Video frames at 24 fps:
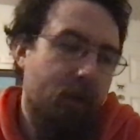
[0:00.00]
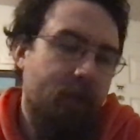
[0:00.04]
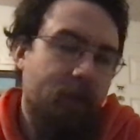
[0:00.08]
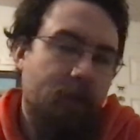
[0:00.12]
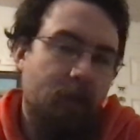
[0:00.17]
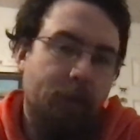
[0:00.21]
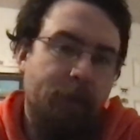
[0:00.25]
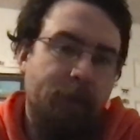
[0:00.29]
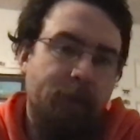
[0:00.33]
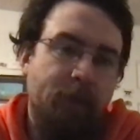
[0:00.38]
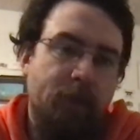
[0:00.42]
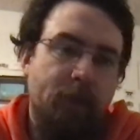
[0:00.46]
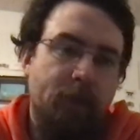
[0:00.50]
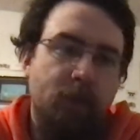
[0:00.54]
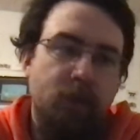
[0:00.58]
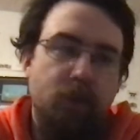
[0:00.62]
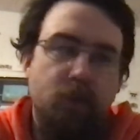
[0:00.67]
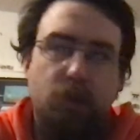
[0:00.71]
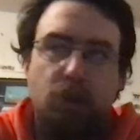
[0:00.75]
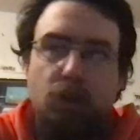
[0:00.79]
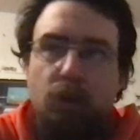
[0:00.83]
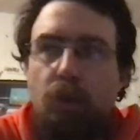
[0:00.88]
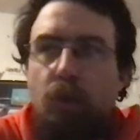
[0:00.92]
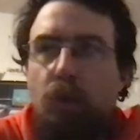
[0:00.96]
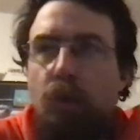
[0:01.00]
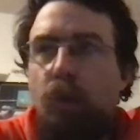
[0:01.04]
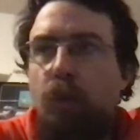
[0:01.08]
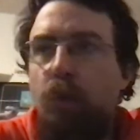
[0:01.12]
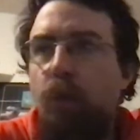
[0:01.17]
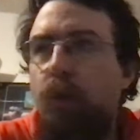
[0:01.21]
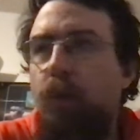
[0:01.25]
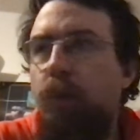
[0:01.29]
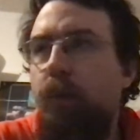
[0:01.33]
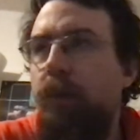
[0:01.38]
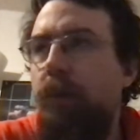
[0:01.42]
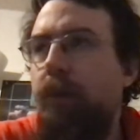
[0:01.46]
a
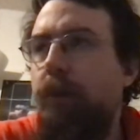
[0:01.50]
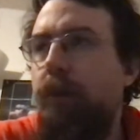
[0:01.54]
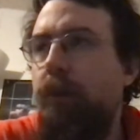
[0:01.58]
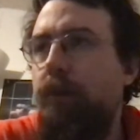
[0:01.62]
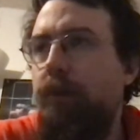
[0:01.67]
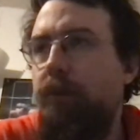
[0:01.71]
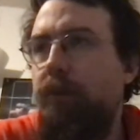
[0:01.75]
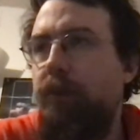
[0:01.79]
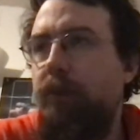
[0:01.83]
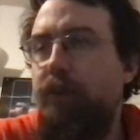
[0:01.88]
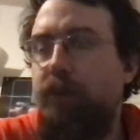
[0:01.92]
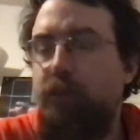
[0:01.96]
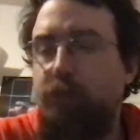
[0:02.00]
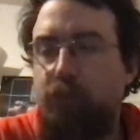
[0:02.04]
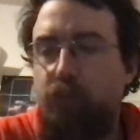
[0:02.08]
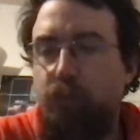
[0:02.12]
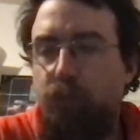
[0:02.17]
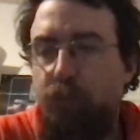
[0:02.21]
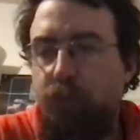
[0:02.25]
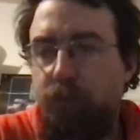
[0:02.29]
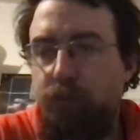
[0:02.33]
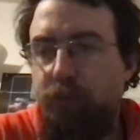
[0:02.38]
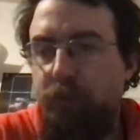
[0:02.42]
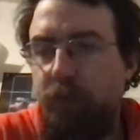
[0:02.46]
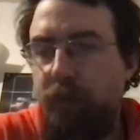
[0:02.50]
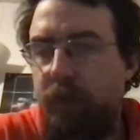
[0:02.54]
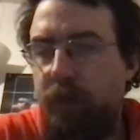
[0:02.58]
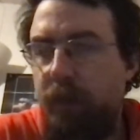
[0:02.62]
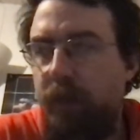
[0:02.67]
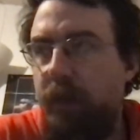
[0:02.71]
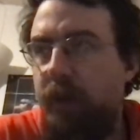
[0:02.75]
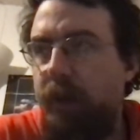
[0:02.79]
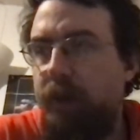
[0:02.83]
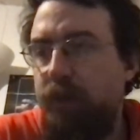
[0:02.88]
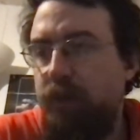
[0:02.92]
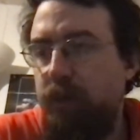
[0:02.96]
potential release of Majora's
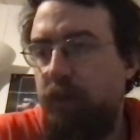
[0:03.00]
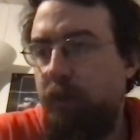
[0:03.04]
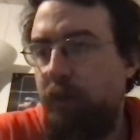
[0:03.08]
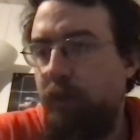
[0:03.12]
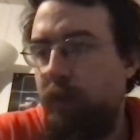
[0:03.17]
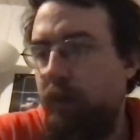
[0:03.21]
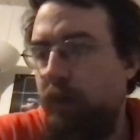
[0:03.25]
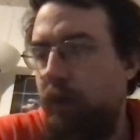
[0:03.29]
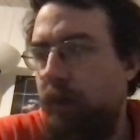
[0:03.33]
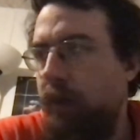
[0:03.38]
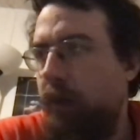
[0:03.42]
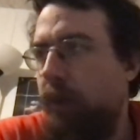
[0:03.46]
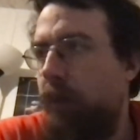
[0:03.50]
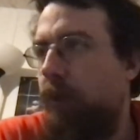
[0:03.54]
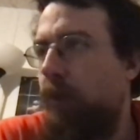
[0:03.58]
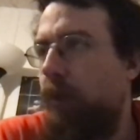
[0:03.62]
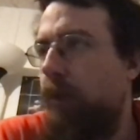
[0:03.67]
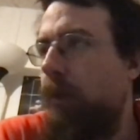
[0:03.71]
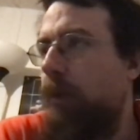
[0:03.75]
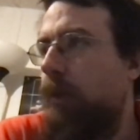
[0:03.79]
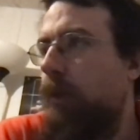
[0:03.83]
Mask. I mean,